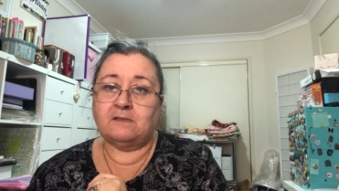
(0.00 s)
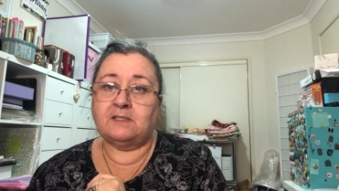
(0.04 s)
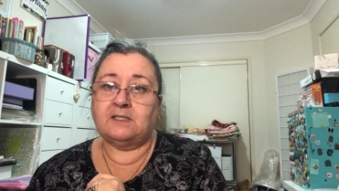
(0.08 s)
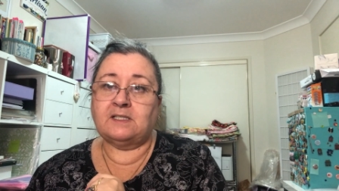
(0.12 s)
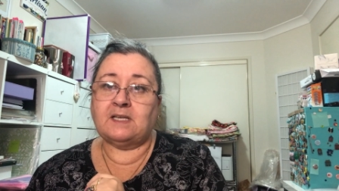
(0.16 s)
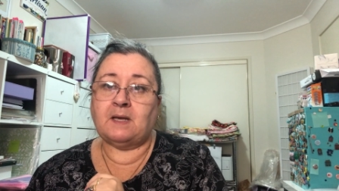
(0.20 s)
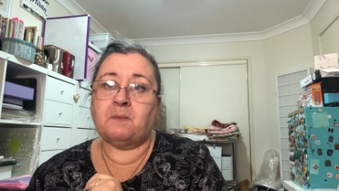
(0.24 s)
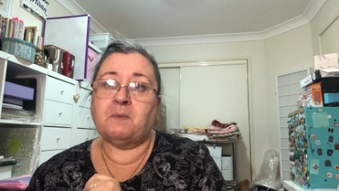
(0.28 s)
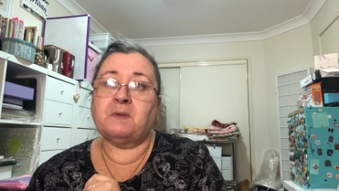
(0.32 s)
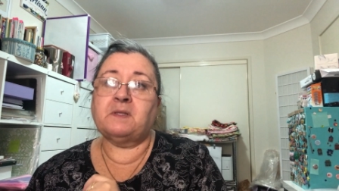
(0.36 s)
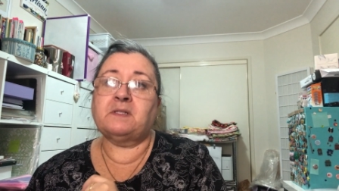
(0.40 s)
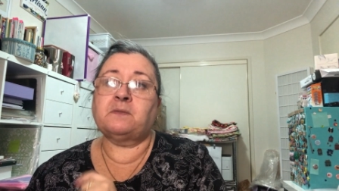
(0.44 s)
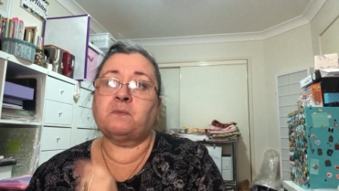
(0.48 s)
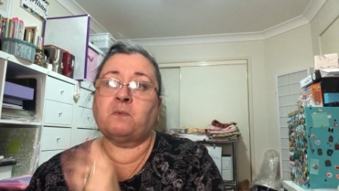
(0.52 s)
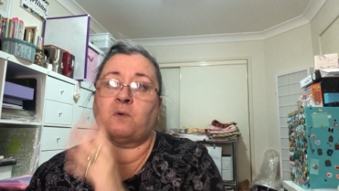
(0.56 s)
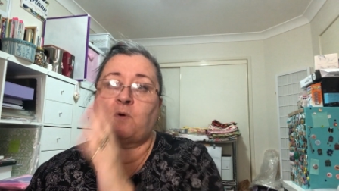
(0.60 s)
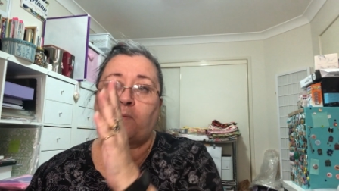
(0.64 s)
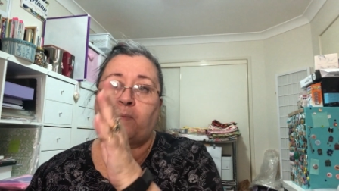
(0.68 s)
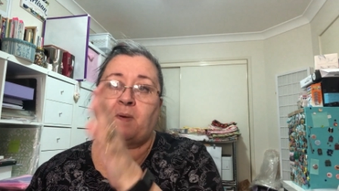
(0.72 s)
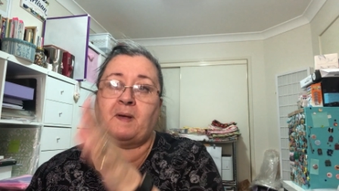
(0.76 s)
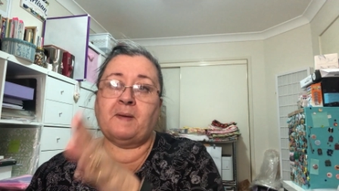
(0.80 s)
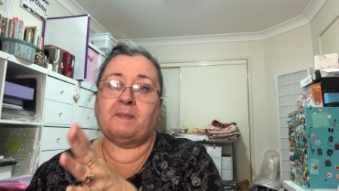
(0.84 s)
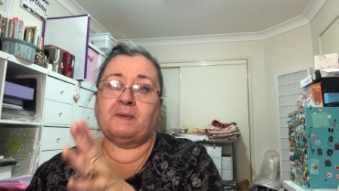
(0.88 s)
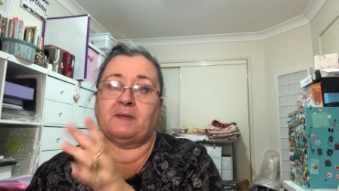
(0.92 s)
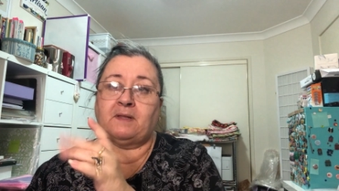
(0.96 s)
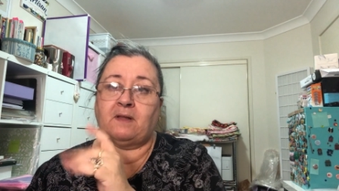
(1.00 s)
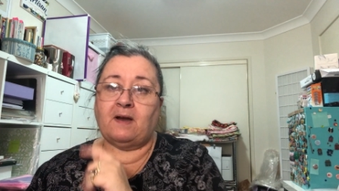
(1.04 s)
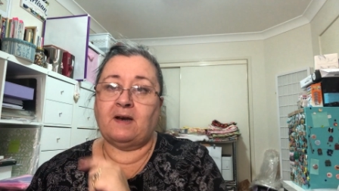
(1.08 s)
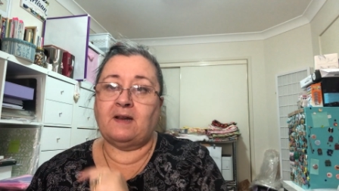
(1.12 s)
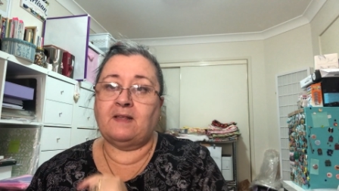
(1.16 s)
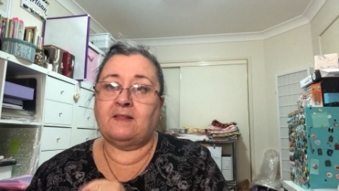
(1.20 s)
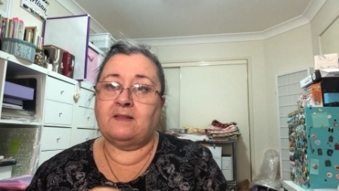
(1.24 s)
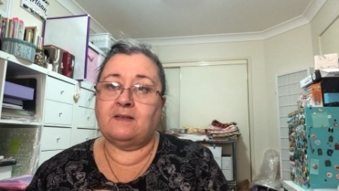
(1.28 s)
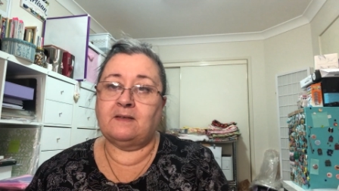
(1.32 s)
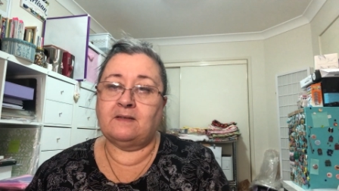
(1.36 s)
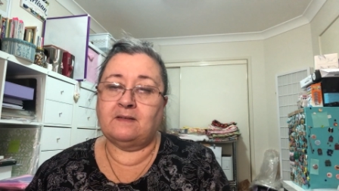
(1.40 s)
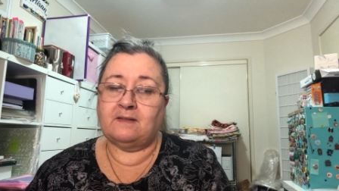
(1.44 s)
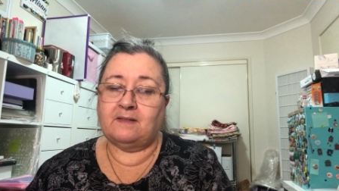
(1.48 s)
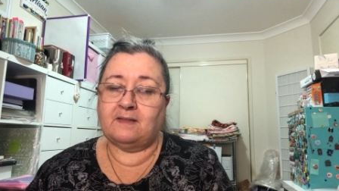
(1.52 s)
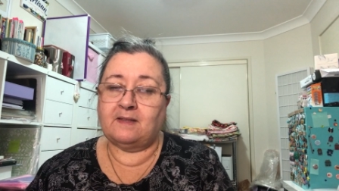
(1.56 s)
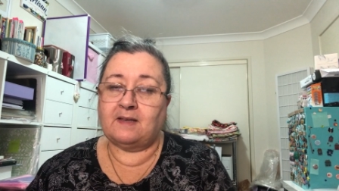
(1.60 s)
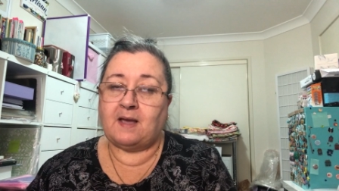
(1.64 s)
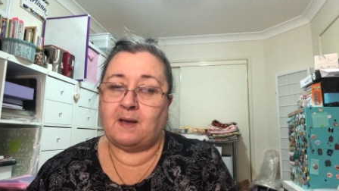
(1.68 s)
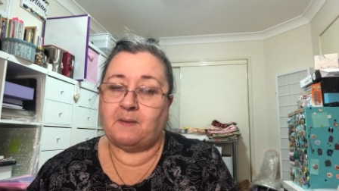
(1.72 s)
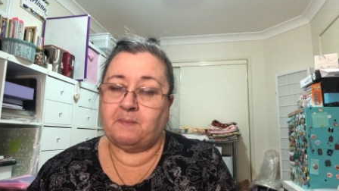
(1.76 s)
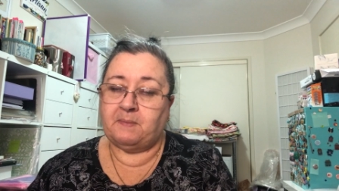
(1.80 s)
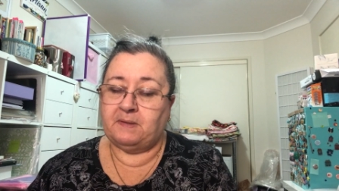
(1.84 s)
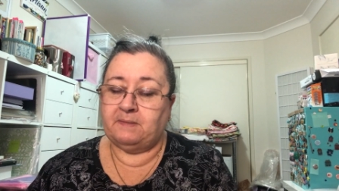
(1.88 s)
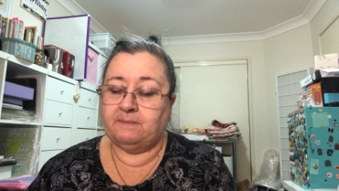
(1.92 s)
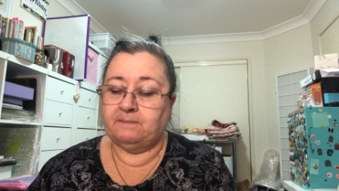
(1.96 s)
because that was the wallpaper lining the
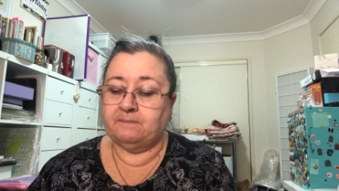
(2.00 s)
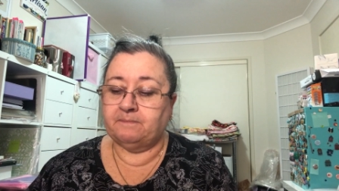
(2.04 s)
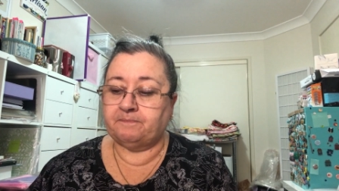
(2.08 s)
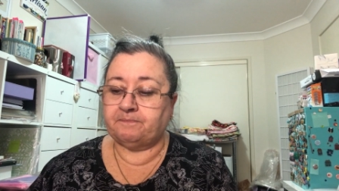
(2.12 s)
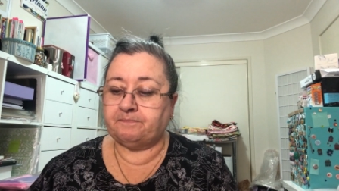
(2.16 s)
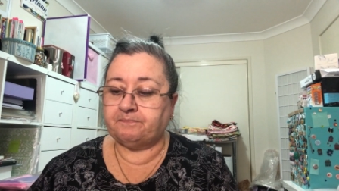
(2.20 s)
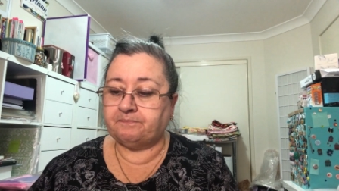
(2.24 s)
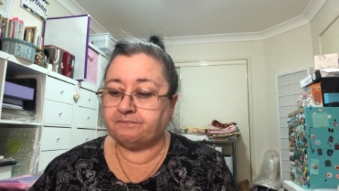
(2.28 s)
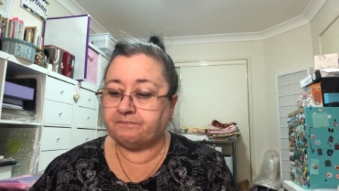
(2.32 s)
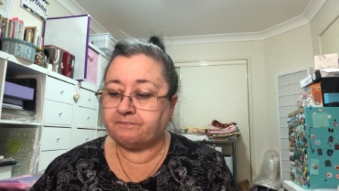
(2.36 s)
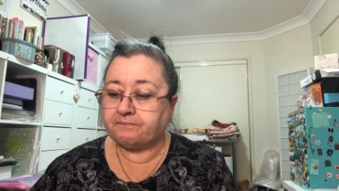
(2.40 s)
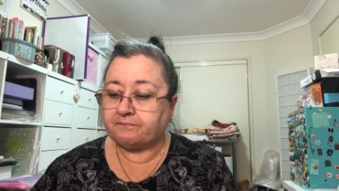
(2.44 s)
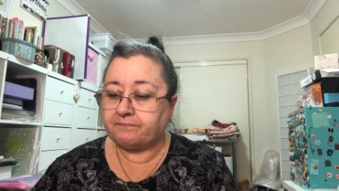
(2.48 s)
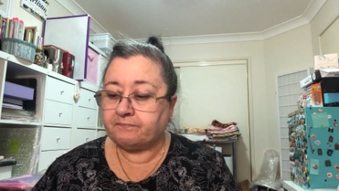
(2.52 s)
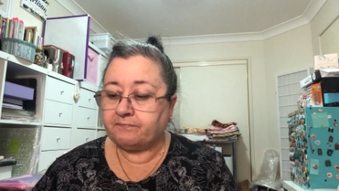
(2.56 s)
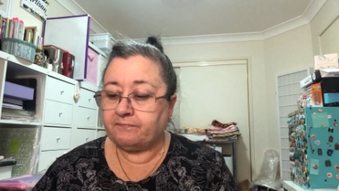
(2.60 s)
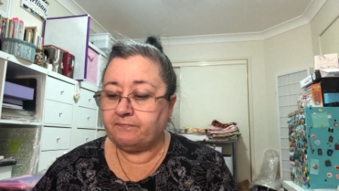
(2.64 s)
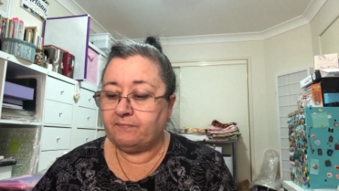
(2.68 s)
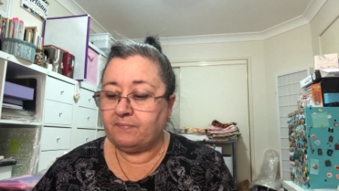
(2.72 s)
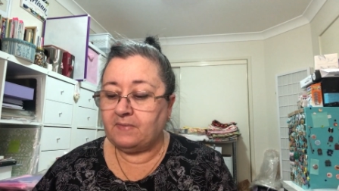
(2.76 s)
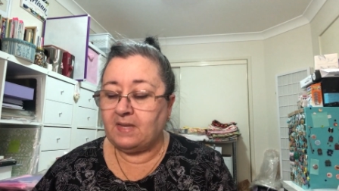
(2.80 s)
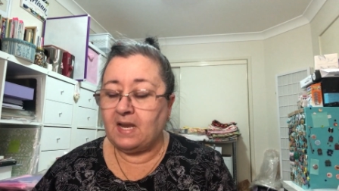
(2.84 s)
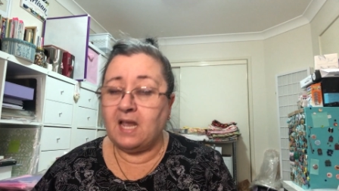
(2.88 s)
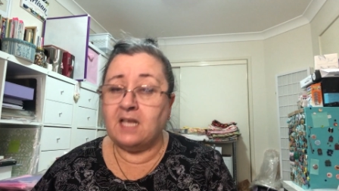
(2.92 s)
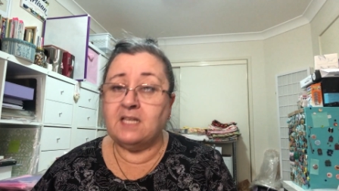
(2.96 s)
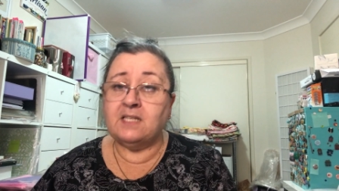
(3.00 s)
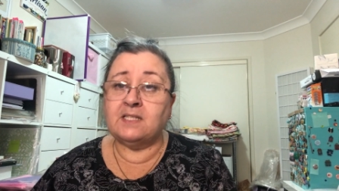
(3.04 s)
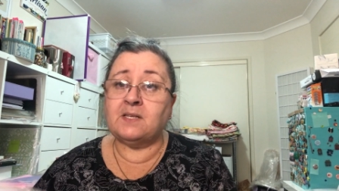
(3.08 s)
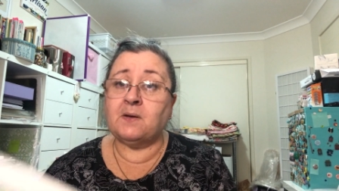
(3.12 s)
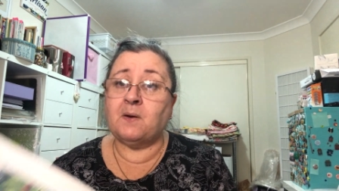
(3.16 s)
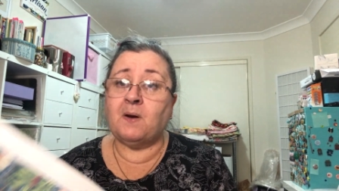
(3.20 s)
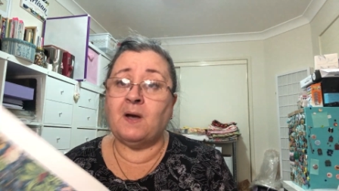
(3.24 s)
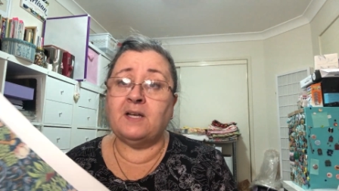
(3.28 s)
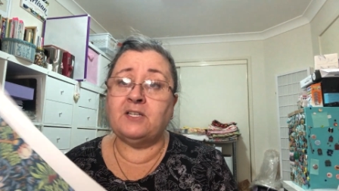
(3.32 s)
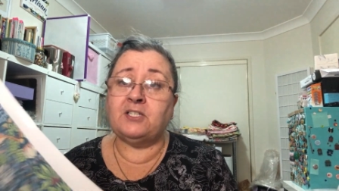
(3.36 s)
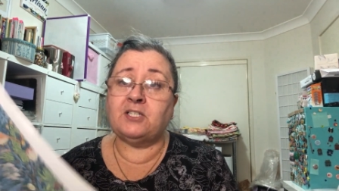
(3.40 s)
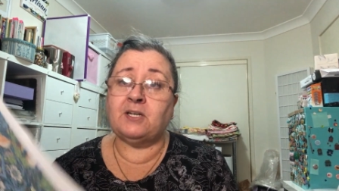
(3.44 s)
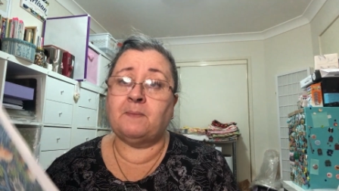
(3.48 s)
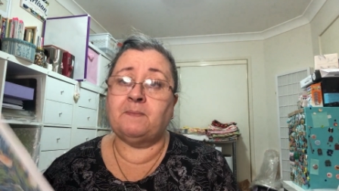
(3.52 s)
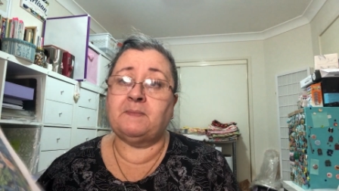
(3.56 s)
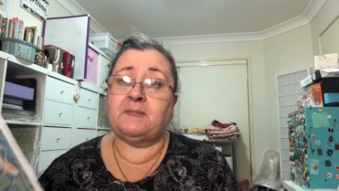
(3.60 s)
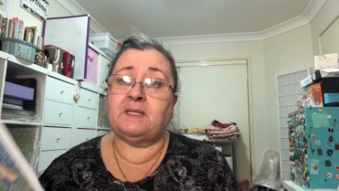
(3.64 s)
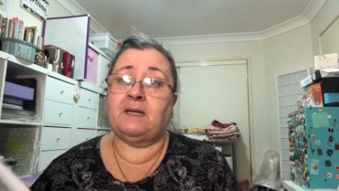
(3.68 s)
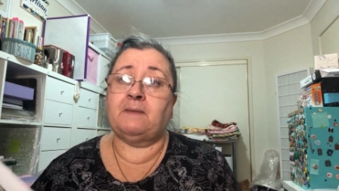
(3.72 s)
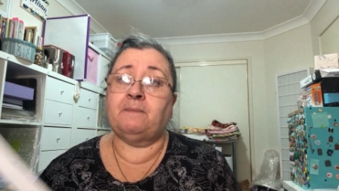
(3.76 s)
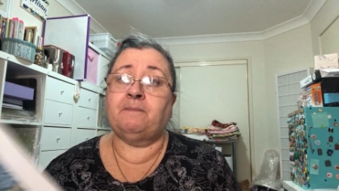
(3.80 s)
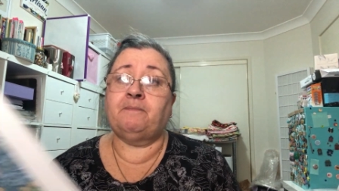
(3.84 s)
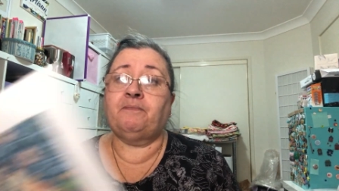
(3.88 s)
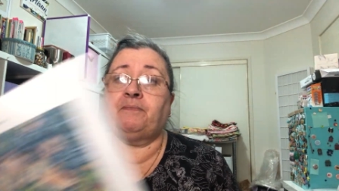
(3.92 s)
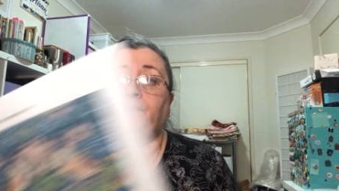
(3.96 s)
cupboard. And so I jumped
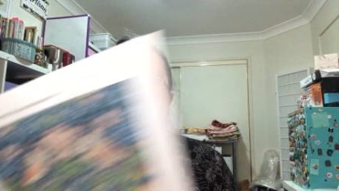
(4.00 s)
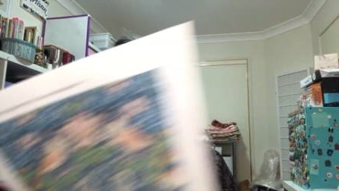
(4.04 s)
in,